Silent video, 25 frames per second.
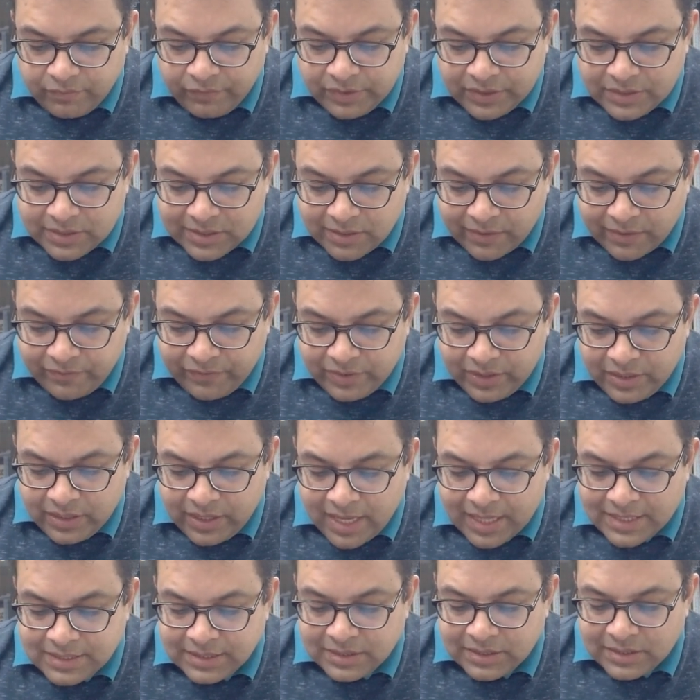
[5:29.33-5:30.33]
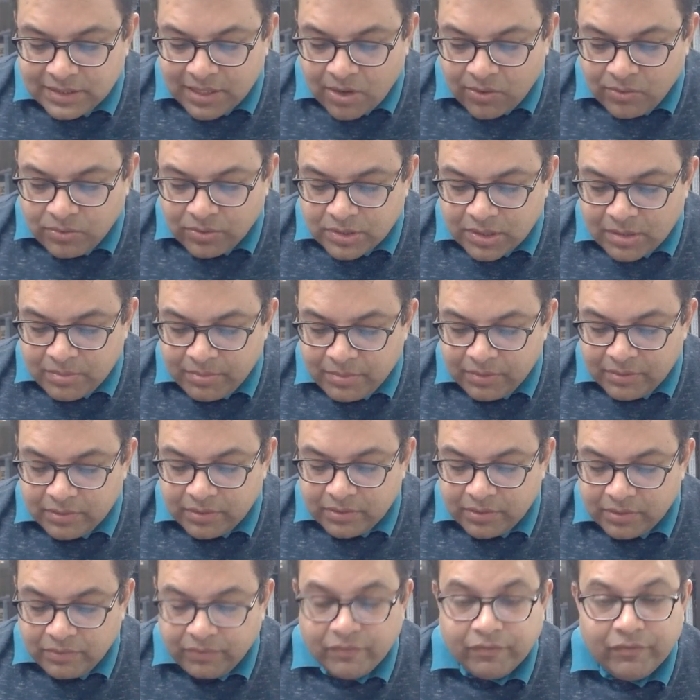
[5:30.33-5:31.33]
With suffering as its outcome,
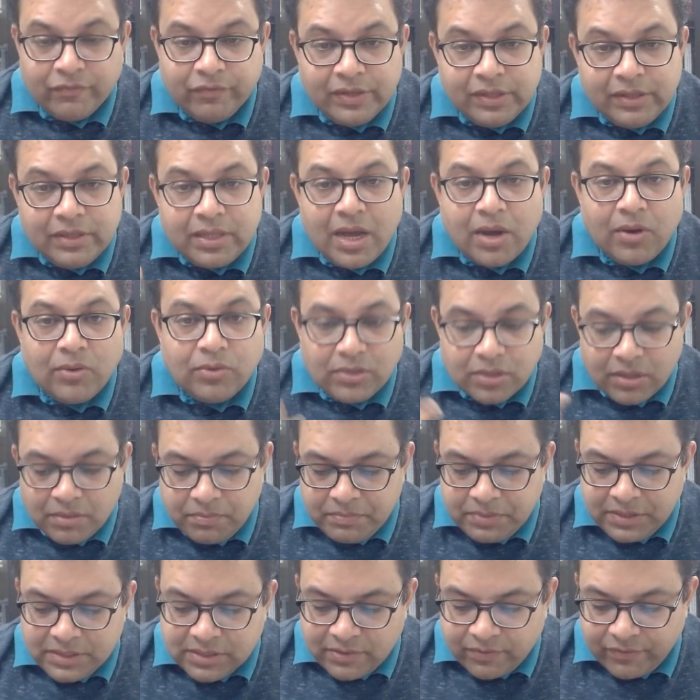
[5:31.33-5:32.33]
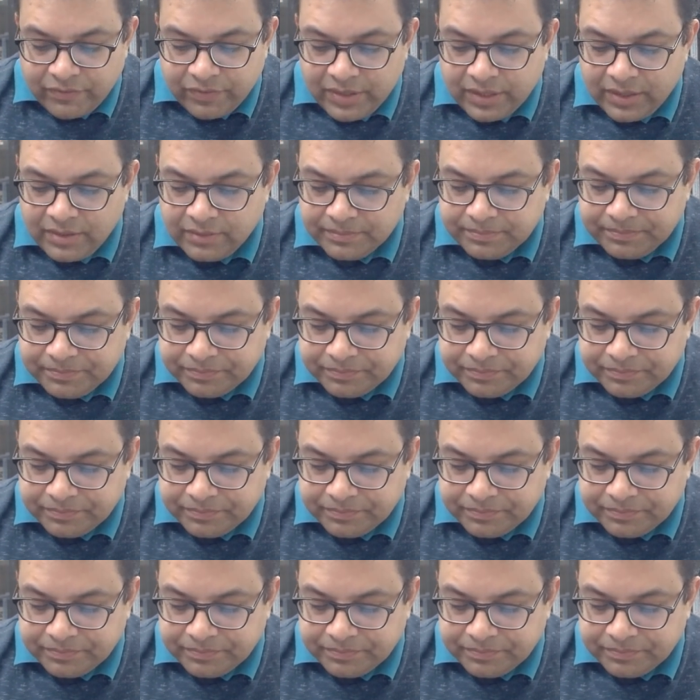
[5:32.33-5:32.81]
will the outcome be suffering?